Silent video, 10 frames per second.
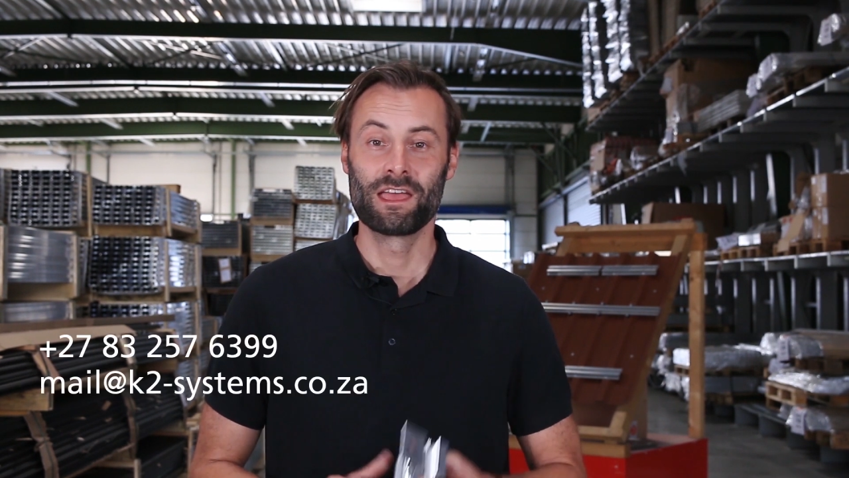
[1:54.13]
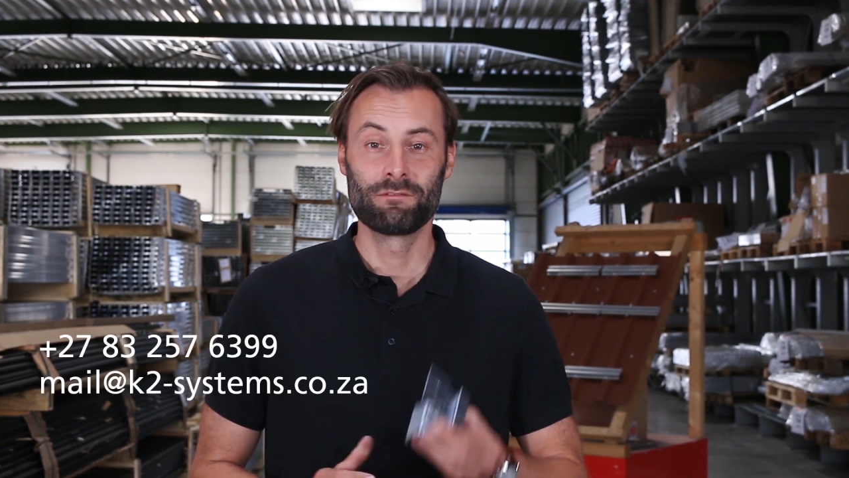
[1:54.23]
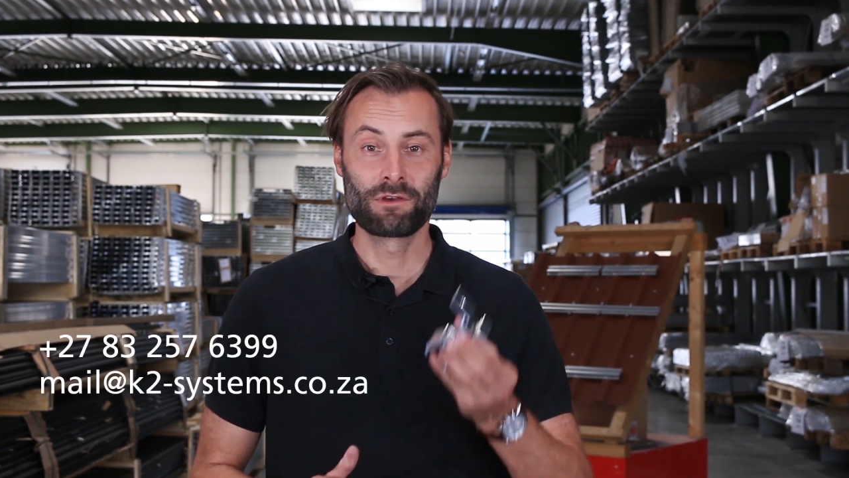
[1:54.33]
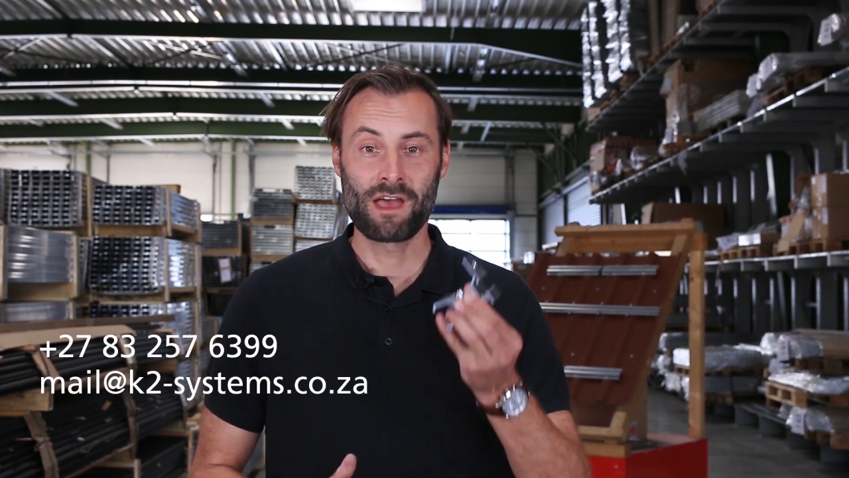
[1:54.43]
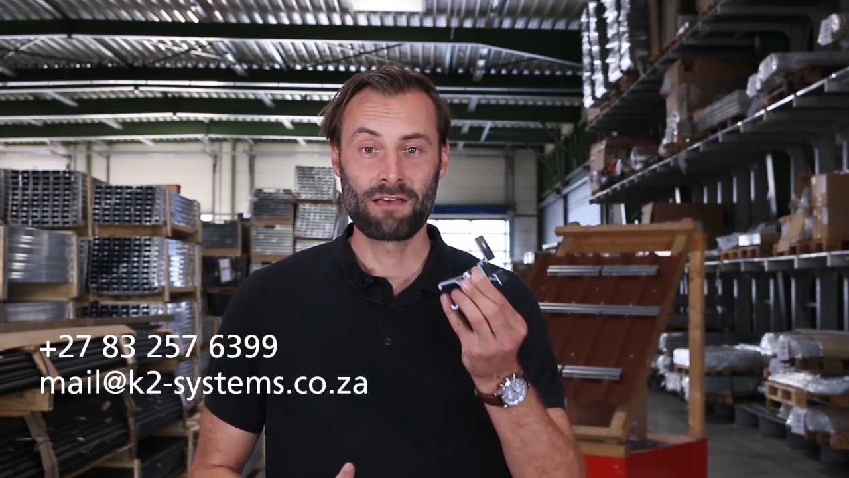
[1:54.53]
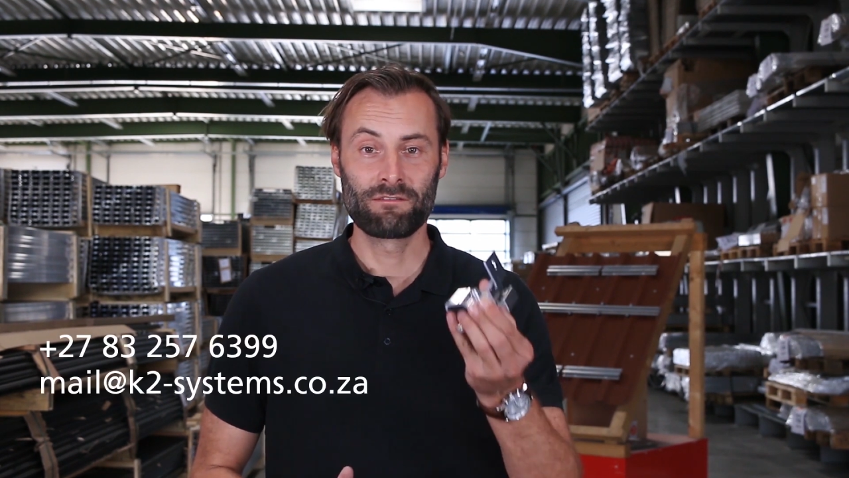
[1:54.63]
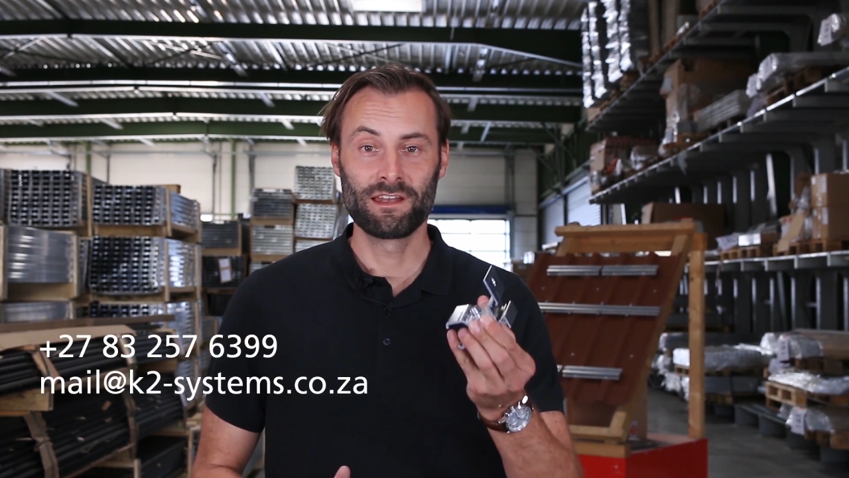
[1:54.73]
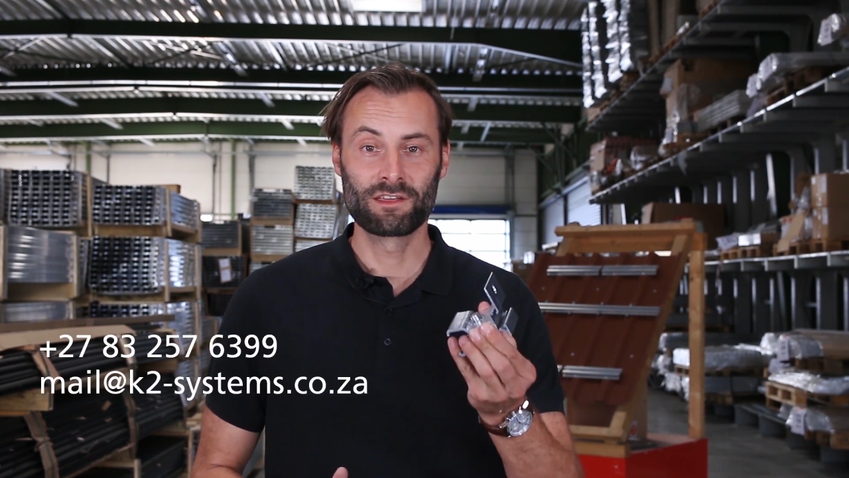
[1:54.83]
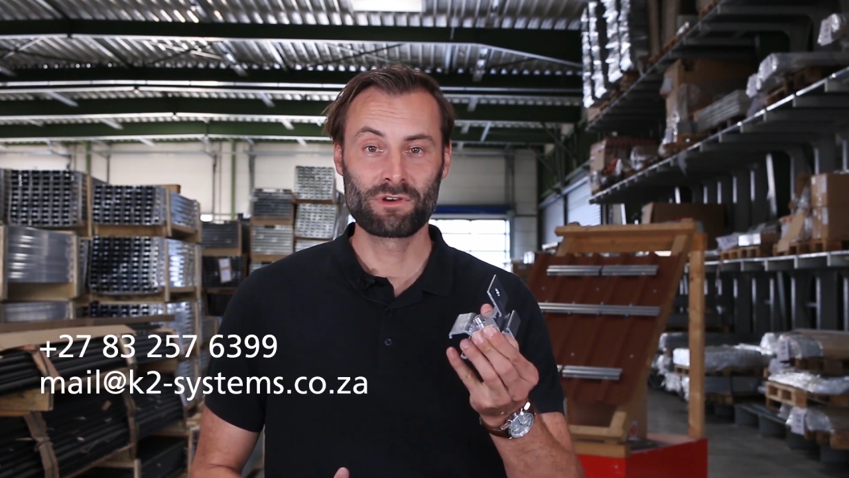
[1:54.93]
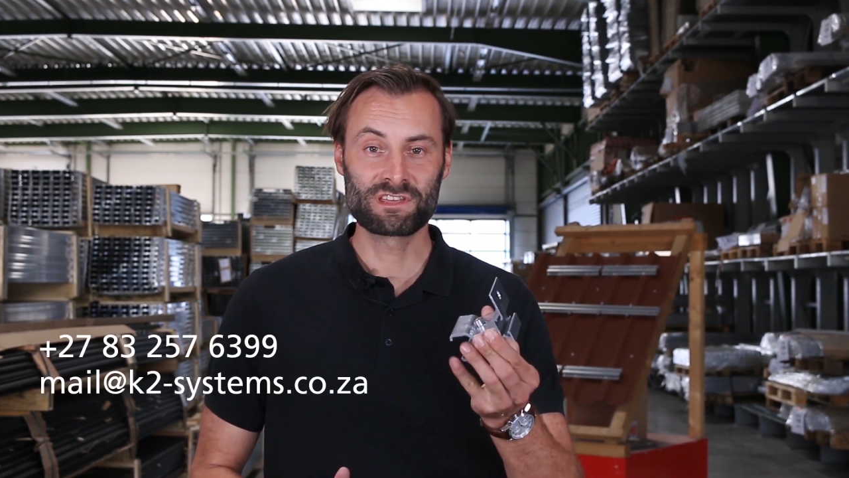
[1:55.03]
If you have
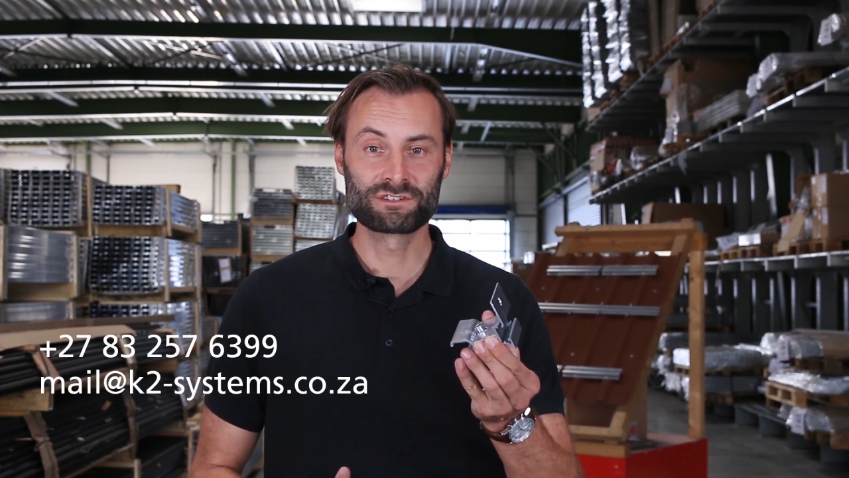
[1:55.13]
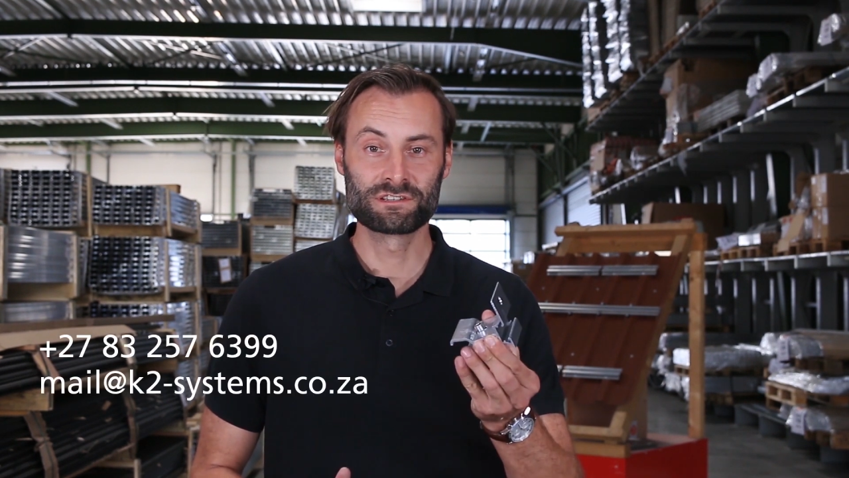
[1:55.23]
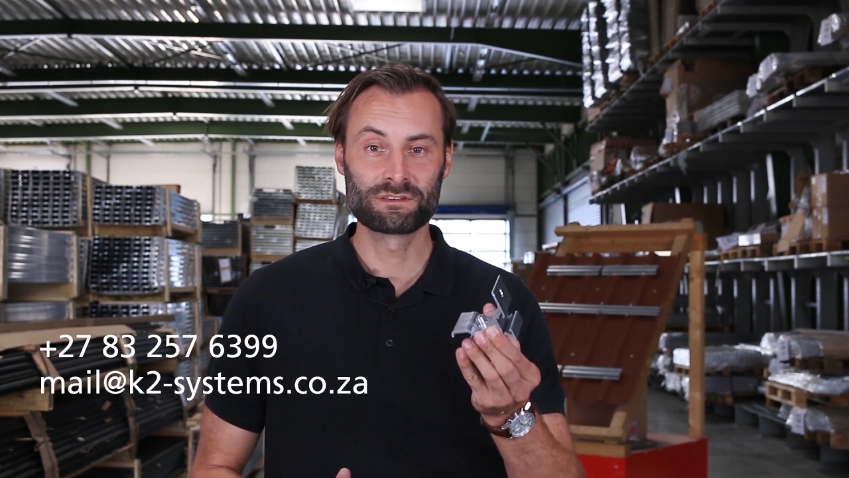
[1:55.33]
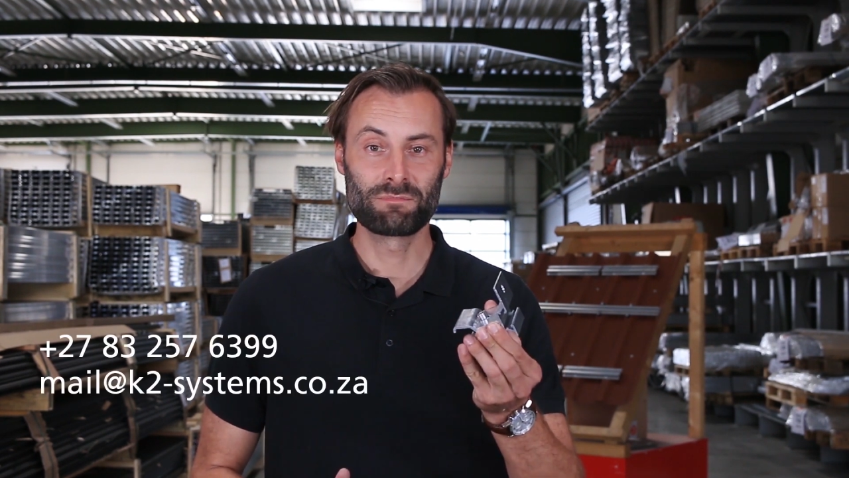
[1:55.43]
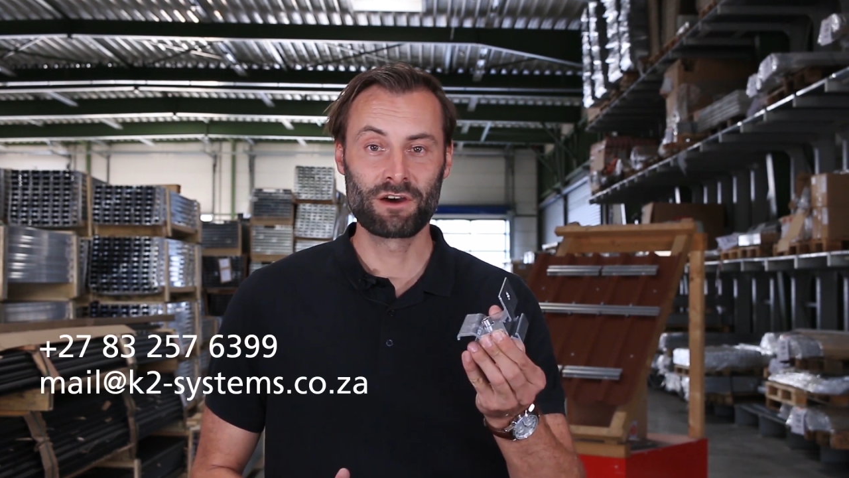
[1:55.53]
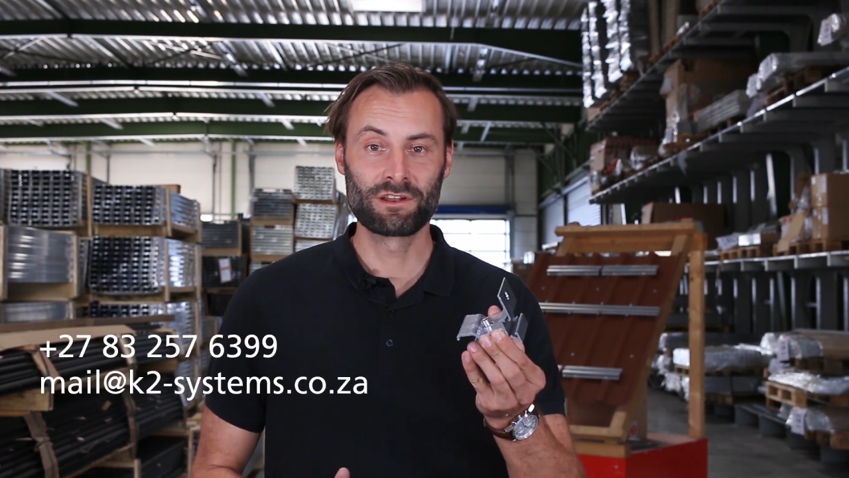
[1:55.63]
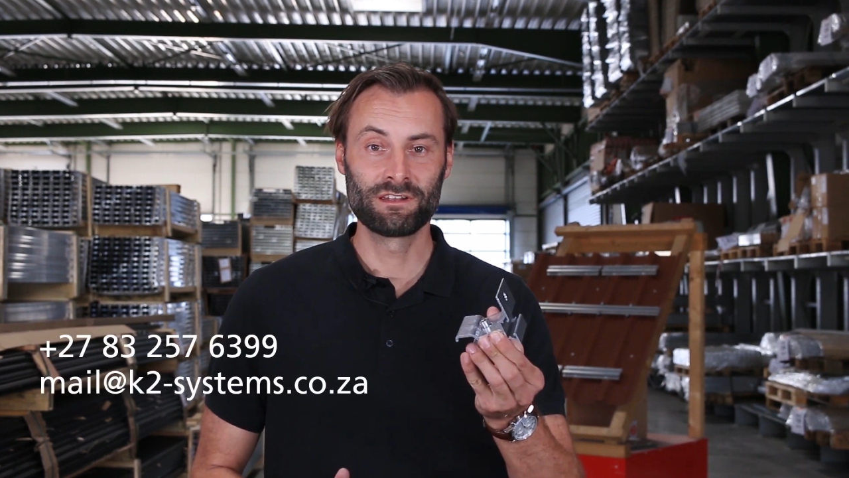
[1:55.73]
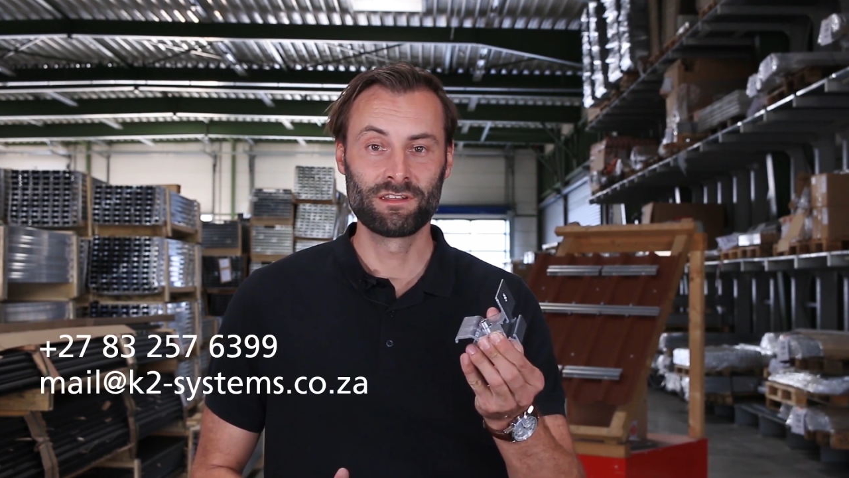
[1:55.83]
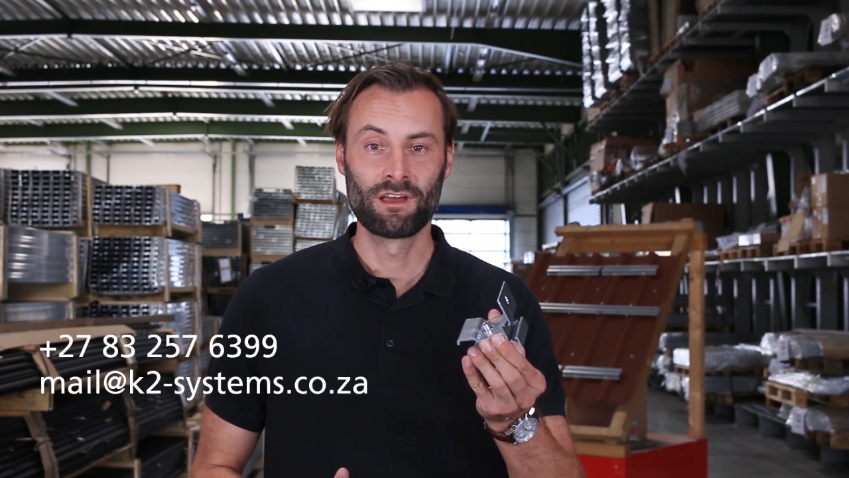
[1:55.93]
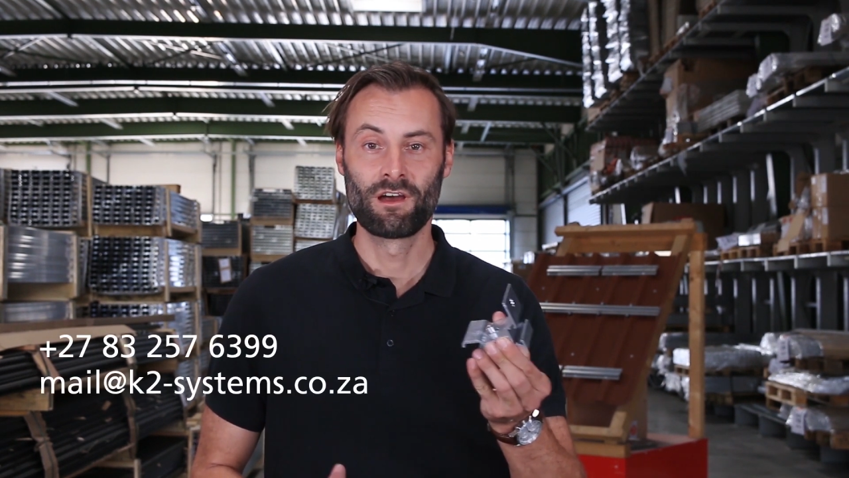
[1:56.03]
any questions about it